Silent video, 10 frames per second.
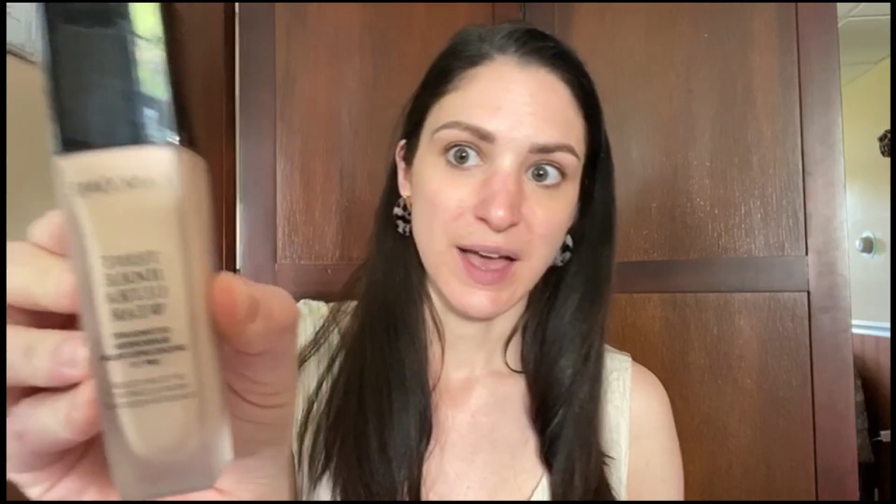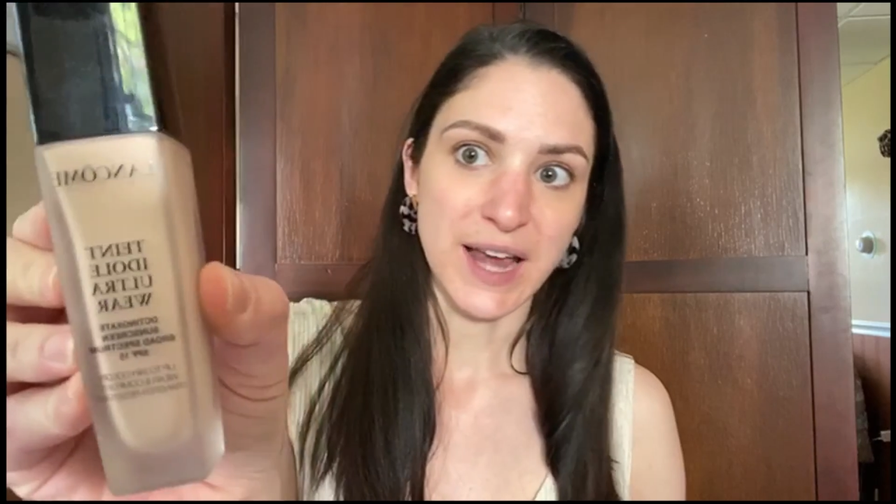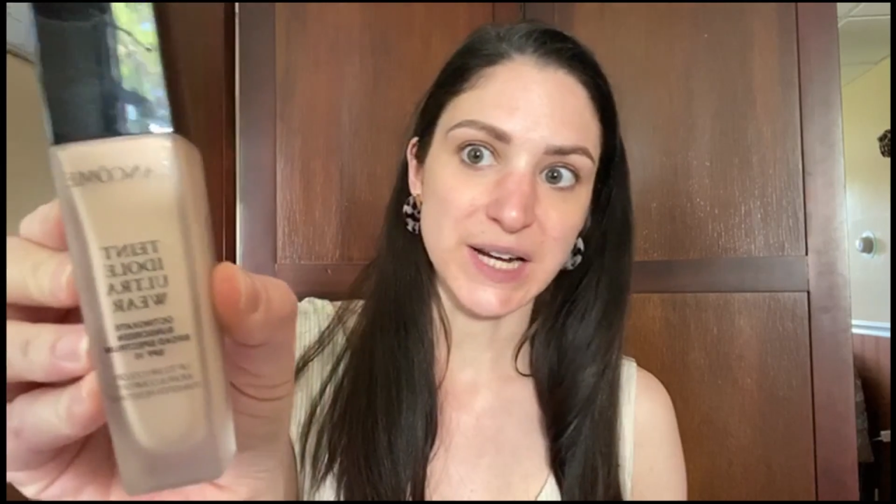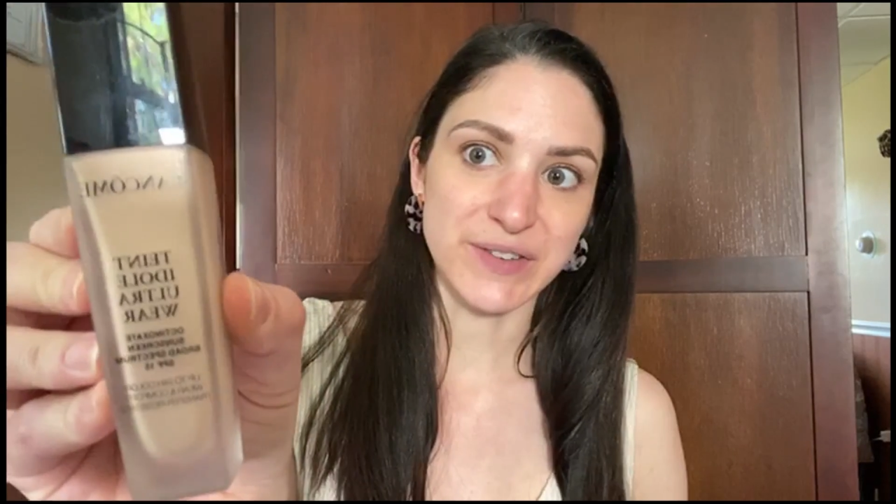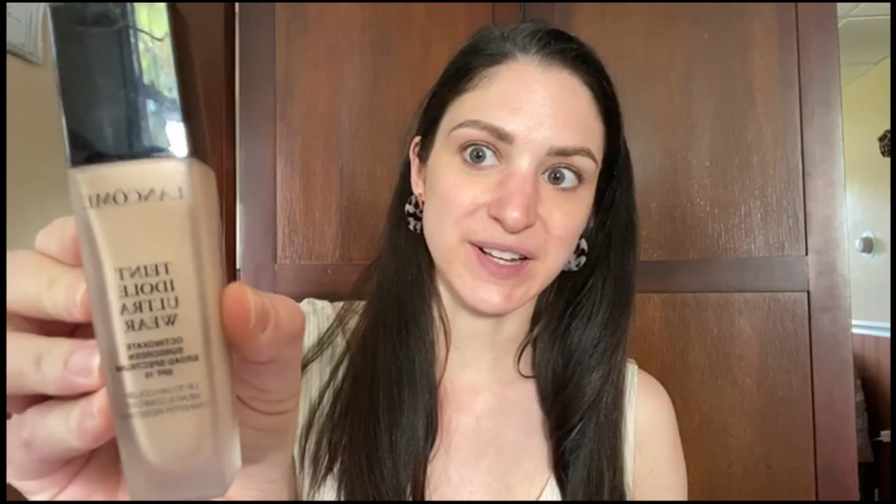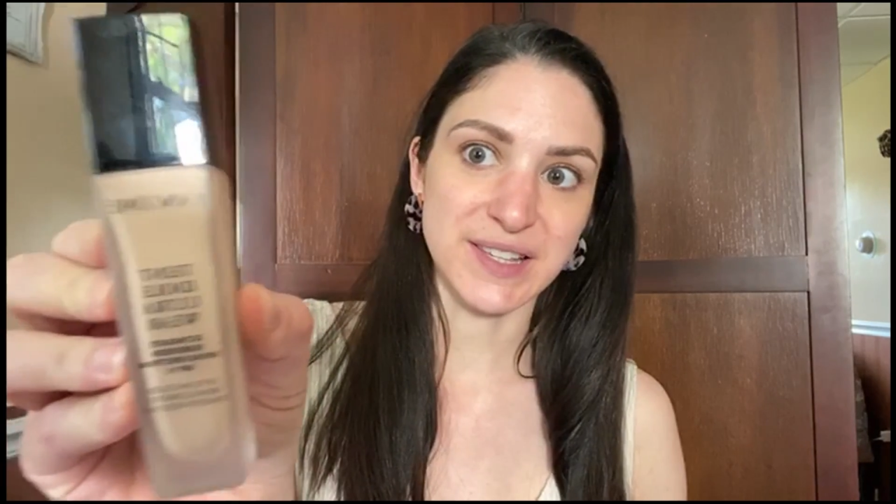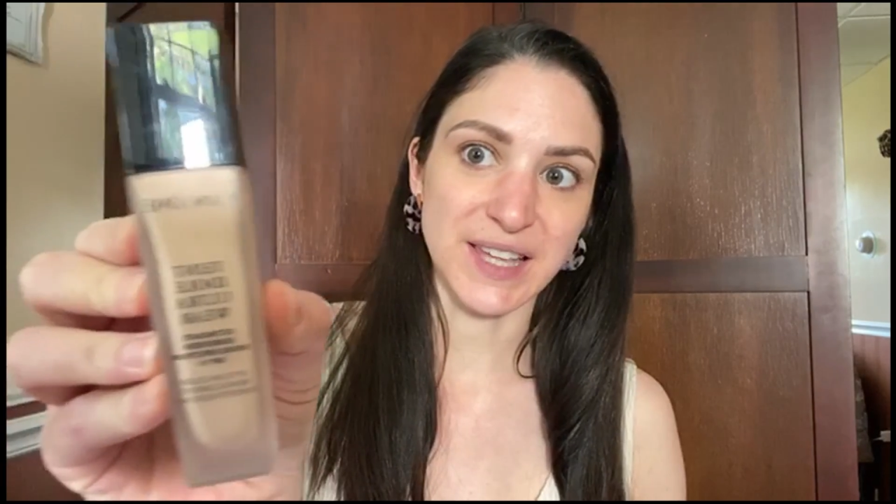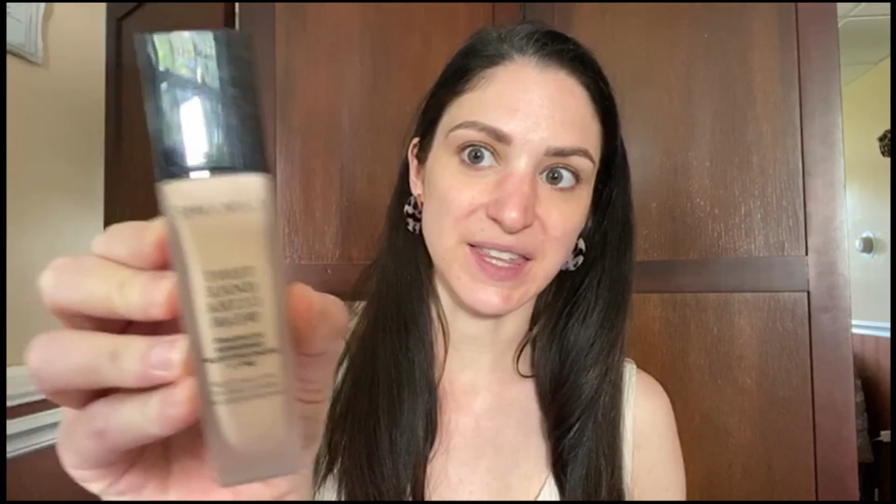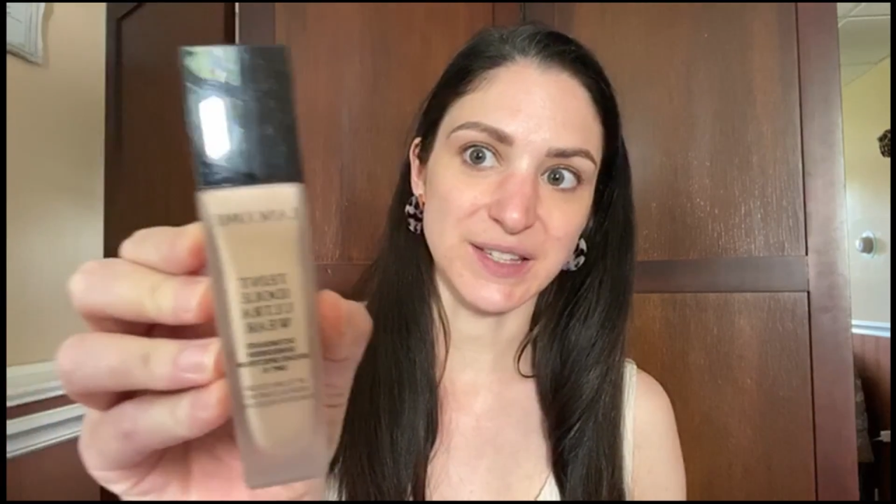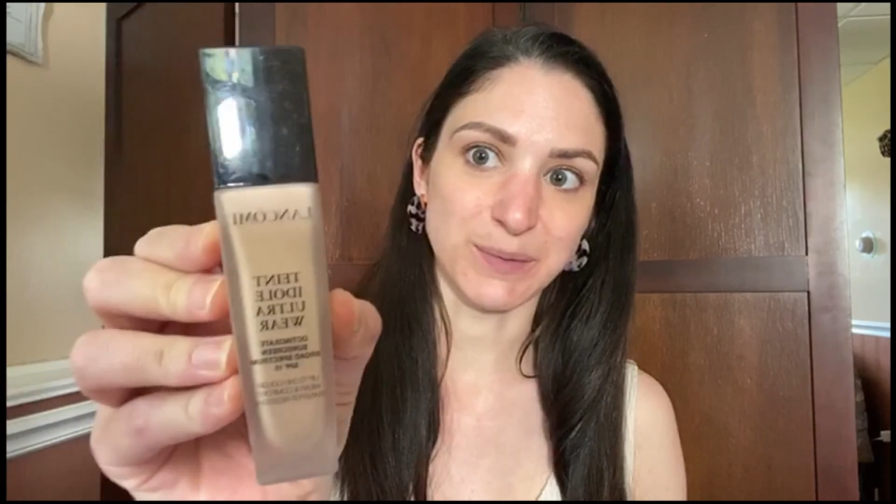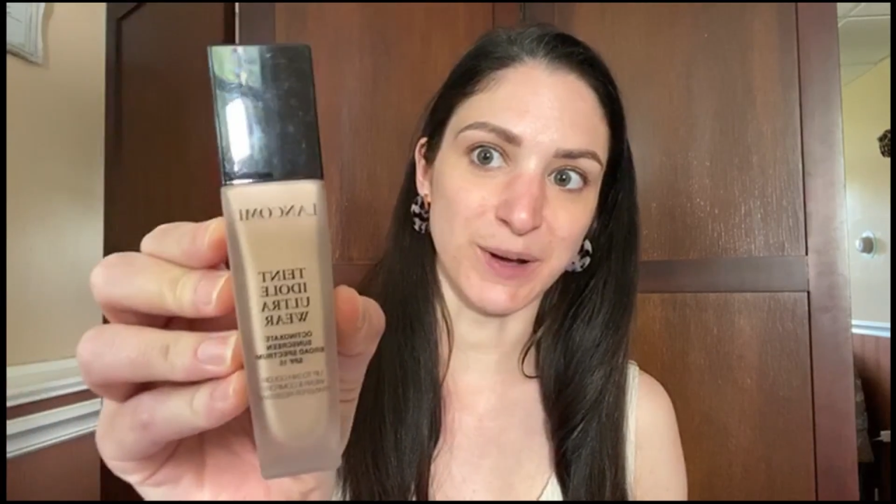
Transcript: I never can say this